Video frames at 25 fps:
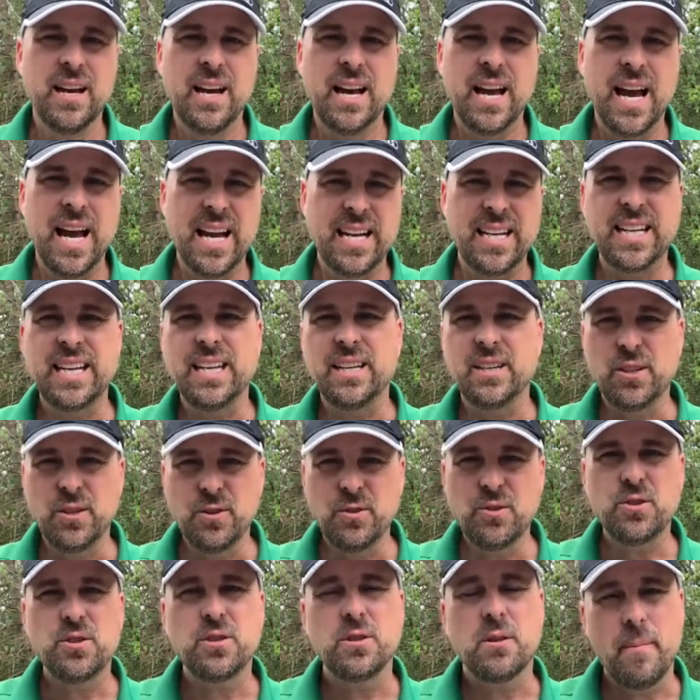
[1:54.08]
I had to get
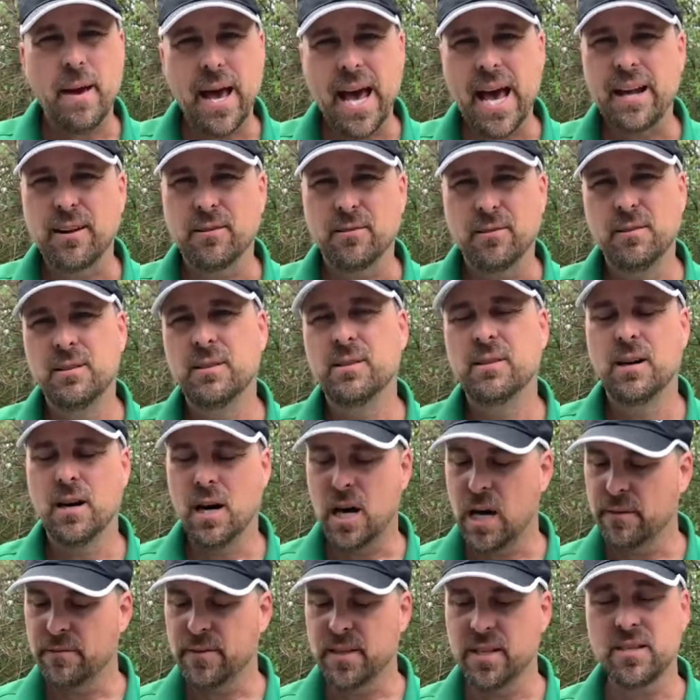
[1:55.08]
used to the paddle,
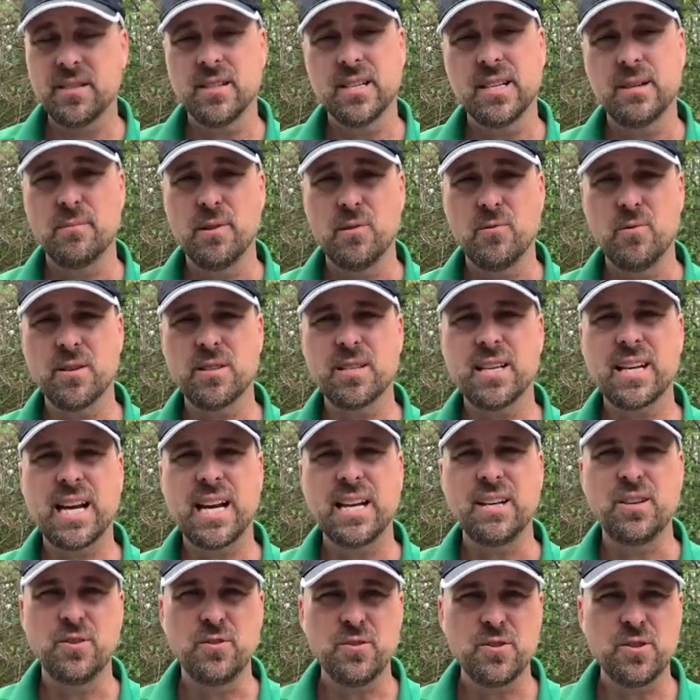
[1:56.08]
obviously, but once I
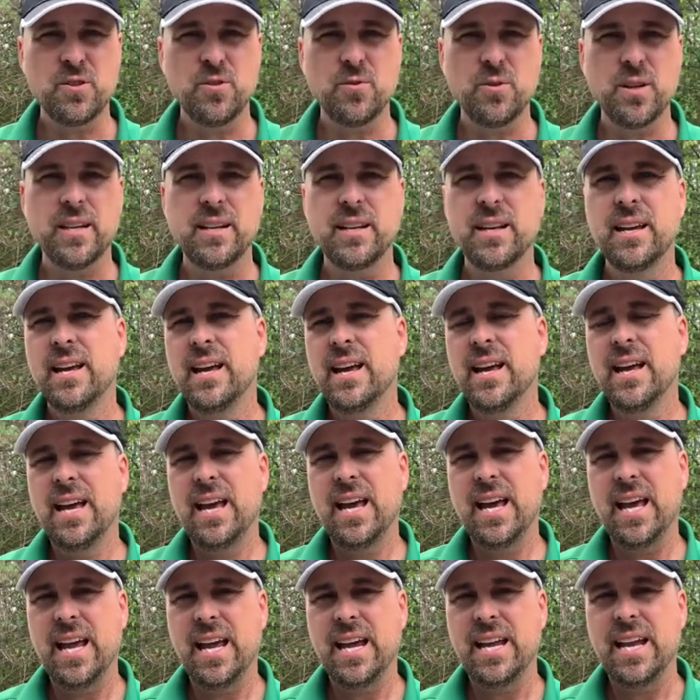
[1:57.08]
got used to it
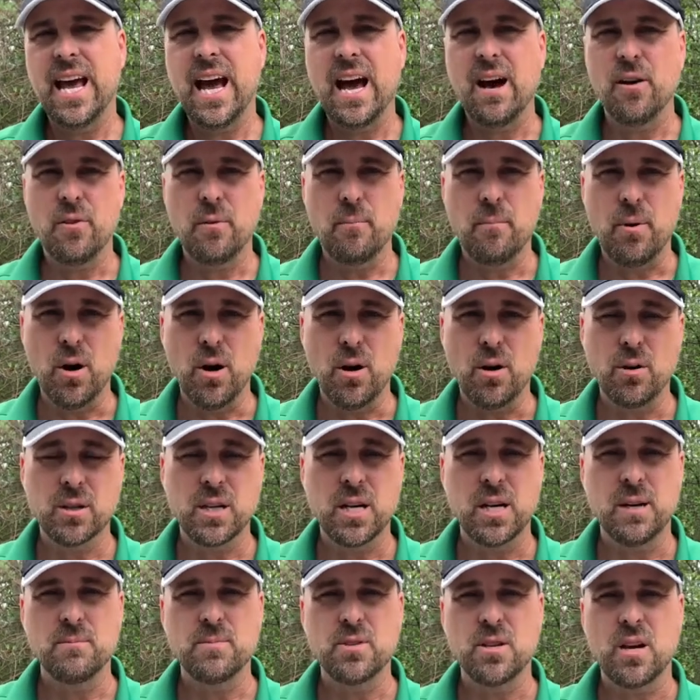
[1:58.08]
and how the ball
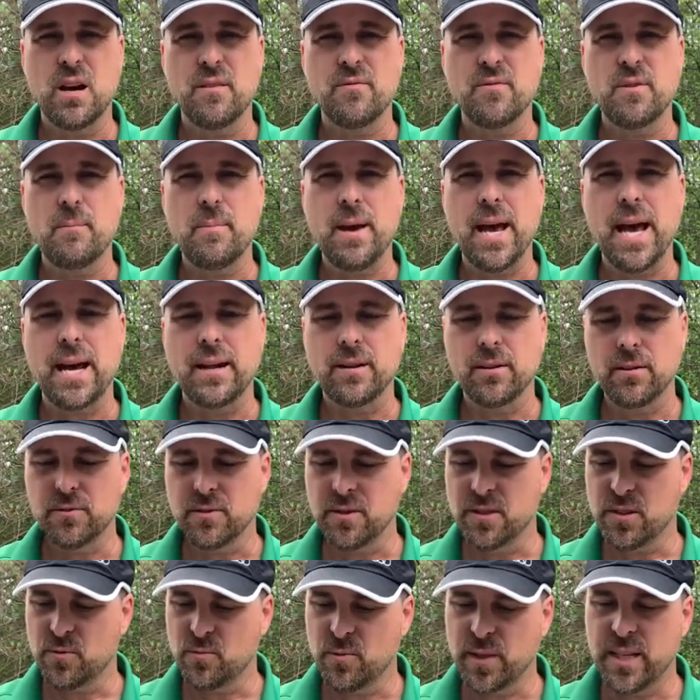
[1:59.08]
comes off the paddle,
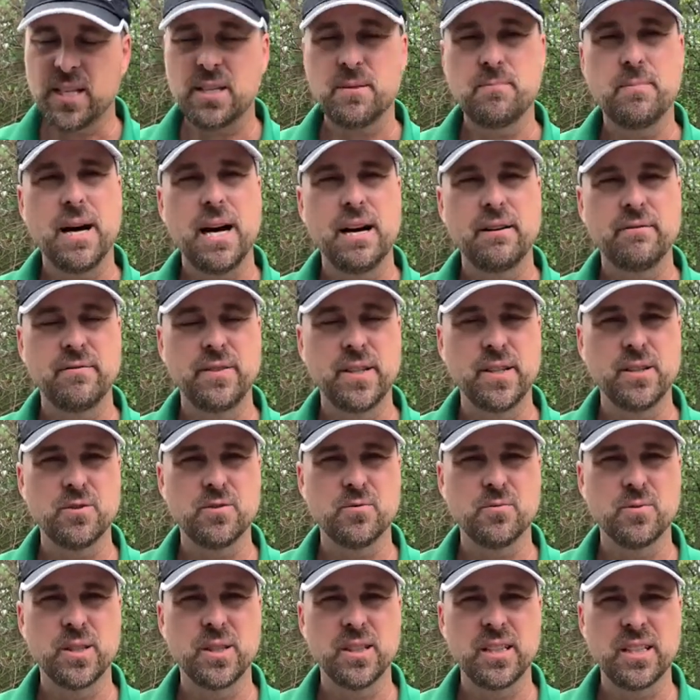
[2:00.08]
the sweet spot feels
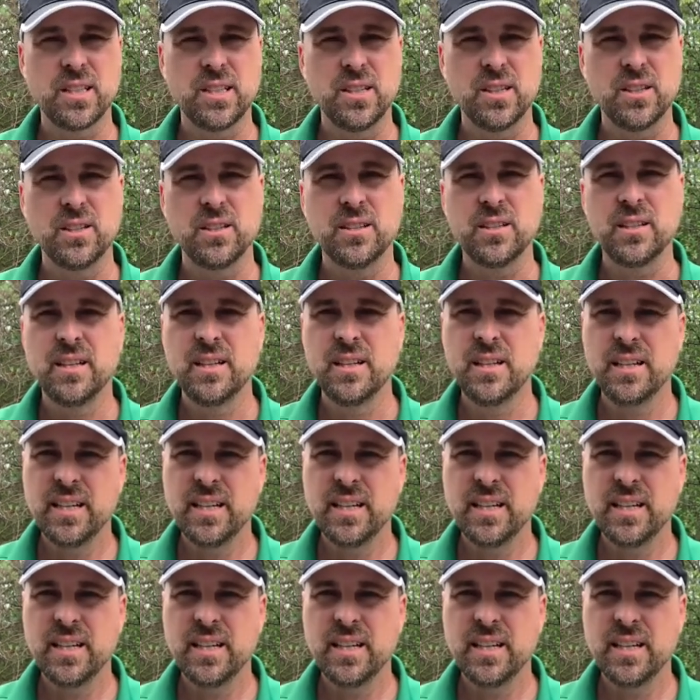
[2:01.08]
really good.